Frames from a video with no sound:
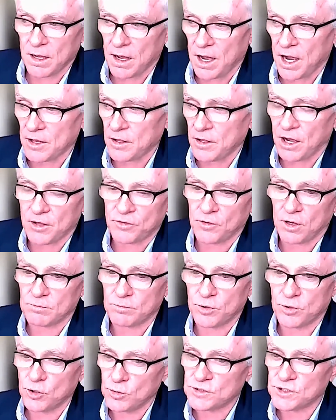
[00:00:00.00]
I, I
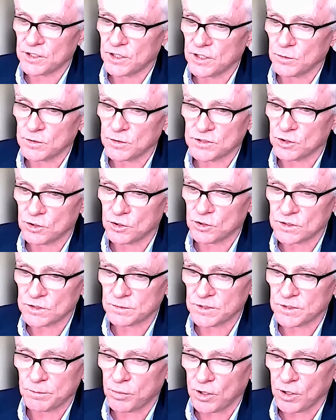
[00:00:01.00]
thought producing it with zero
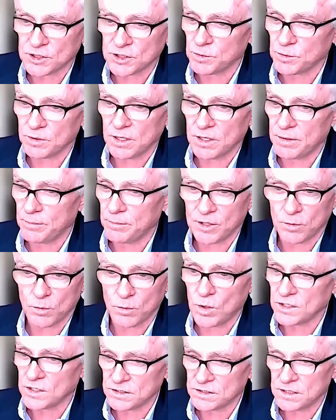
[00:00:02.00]
was impossible, but it
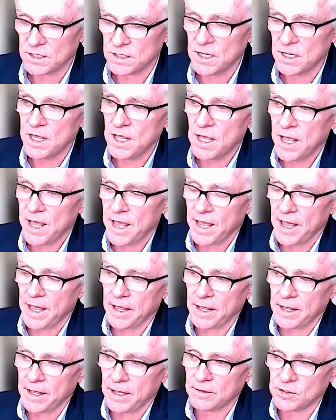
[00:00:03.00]
wasn't.
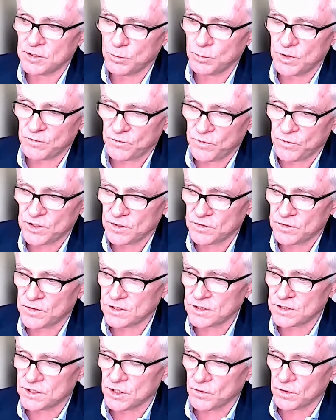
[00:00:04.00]
And we, we did
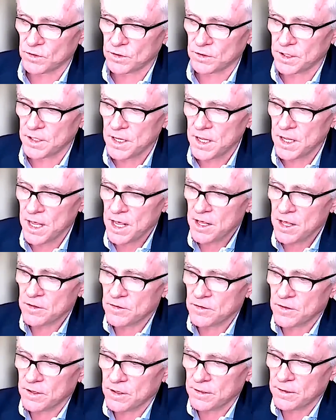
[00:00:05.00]
things differently.
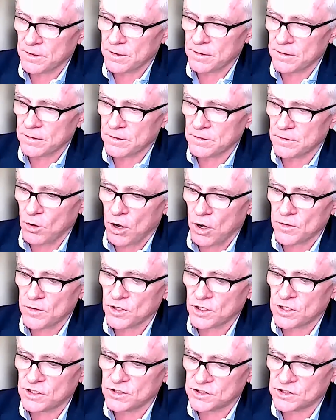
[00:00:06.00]
The, on
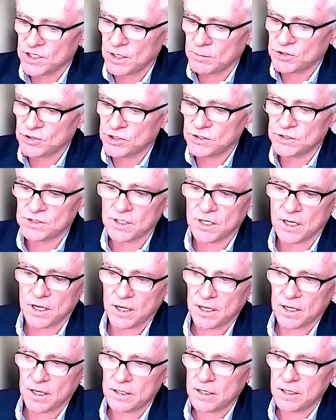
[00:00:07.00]
the consumption
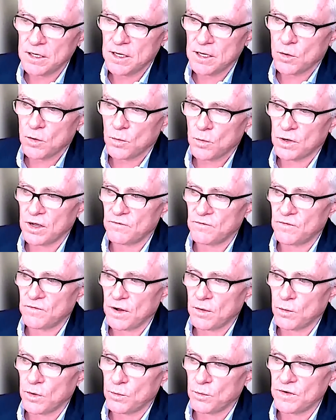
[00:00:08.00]
side, what,
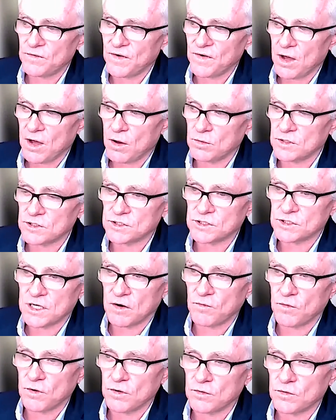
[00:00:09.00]
what we've now
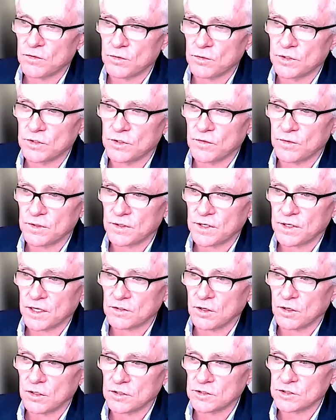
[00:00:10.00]
discovered through different
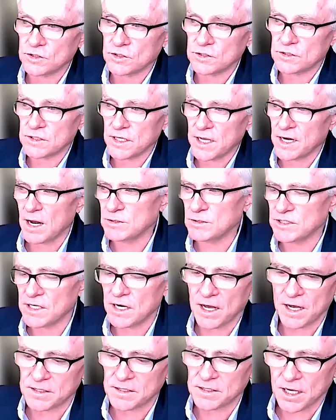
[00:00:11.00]
technologies, and I was in
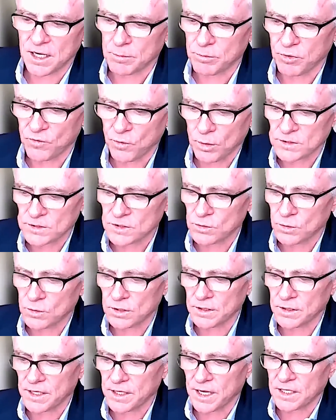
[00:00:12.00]
high tech before I was in oil
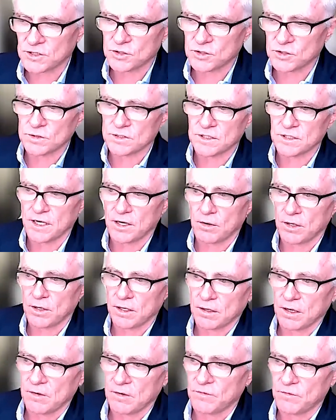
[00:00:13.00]
and gas, so it's an
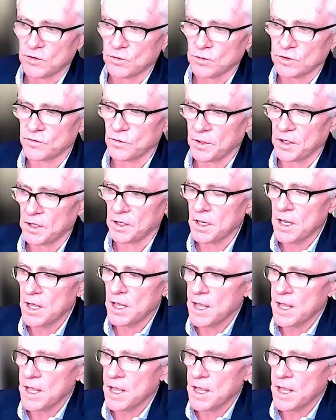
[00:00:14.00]
area of interest for me.